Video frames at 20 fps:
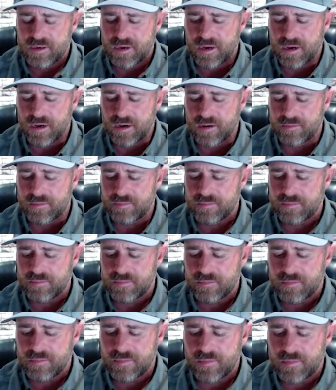um,
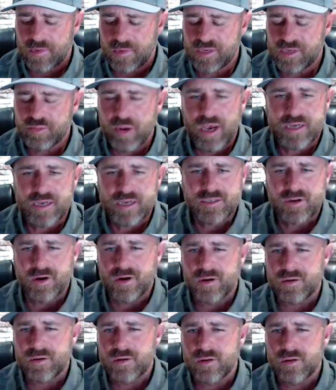he's passed
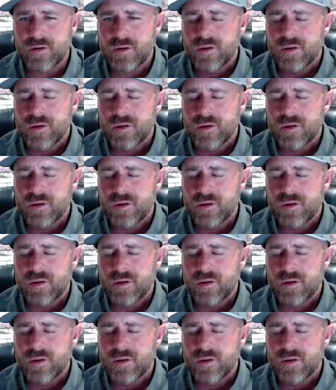on.